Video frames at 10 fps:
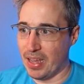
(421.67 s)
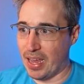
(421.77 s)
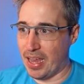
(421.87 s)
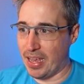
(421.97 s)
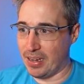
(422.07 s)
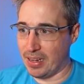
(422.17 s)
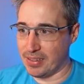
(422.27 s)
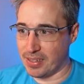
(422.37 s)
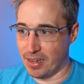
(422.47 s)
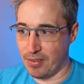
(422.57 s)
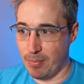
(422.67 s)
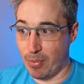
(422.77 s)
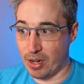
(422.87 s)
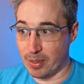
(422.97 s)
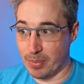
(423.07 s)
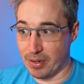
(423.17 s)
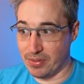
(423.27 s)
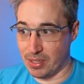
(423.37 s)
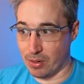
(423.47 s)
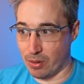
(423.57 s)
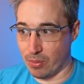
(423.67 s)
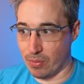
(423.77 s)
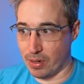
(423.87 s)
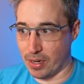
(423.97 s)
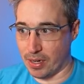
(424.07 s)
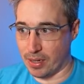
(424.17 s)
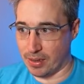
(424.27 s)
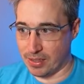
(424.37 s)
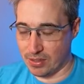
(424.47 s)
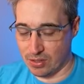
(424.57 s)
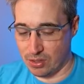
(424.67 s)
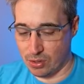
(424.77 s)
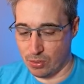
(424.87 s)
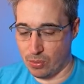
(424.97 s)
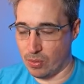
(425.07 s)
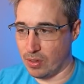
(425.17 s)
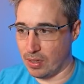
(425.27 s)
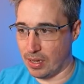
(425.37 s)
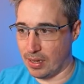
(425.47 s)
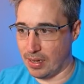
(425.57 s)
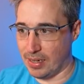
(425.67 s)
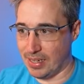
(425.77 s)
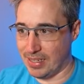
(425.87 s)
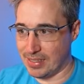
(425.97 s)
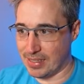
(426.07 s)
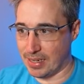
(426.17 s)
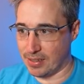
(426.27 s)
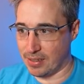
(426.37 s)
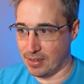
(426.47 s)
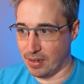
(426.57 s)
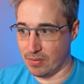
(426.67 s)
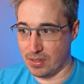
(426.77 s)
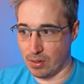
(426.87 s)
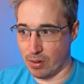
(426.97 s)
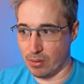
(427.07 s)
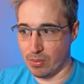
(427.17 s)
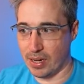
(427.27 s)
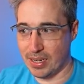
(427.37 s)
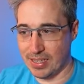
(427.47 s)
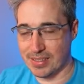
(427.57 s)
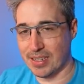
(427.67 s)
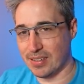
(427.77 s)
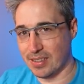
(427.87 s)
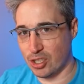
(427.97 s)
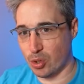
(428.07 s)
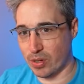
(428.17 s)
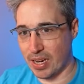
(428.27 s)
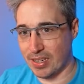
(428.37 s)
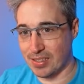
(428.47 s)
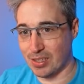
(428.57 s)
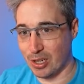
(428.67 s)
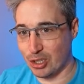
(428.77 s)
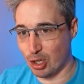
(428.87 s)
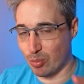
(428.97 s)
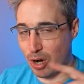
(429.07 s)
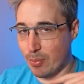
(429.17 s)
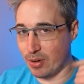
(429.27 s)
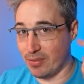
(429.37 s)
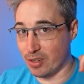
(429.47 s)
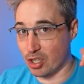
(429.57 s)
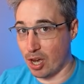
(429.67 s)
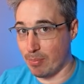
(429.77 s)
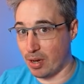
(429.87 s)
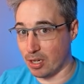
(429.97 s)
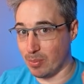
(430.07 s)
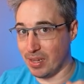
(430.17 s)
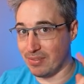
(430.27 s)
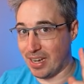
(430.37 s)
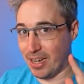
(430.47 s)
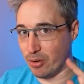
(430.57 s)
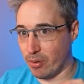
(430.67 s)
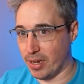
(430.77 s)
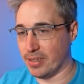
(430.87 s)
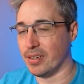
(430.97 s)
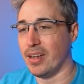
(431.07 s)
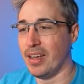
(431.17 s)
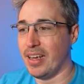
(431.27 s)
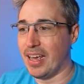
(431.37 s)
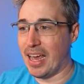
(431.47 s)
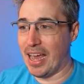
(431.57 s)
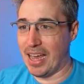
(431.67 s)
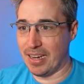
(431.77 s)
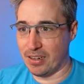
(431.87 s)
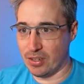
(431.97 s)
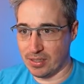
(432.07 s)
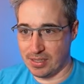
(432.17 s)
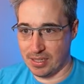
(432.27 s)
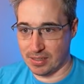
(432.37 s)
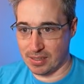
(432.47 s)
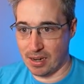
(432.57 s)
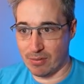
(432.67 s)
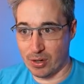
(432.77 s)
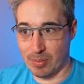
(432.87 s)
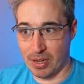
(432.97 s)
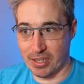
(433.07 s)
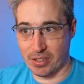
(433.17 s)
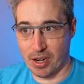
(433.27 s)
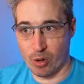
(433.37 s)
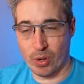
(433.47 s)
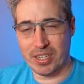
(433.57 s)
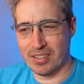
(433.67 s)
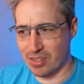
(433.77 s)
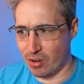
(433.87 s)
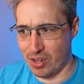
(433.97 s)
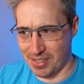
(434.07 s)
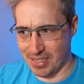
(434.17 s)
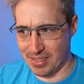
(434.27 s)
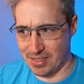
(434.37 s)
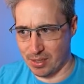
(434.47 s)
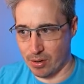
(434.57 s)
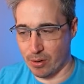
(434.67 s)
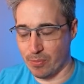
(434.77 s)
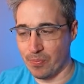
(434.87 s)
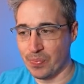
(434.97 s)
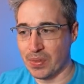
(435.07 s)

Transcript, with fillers: And instead of a bottom of zero, uh, let's just do an inset of zero. An inset is a shorthand. It's a logical property for top, bottom, left, and right. And you can see it's covering my entire one because they're all set to zero.